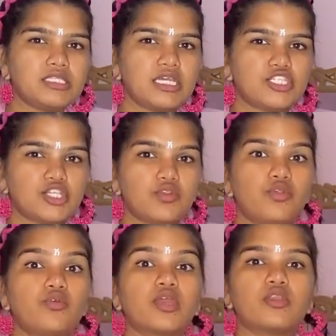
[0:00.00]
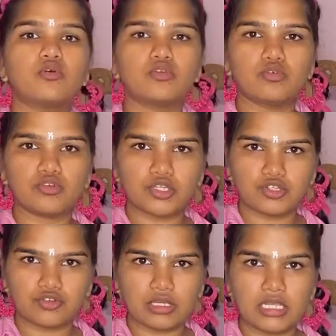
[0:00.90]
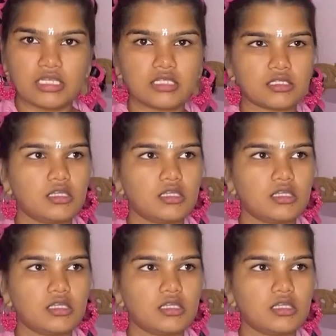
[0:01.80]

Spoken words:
session, or you can go to retreat.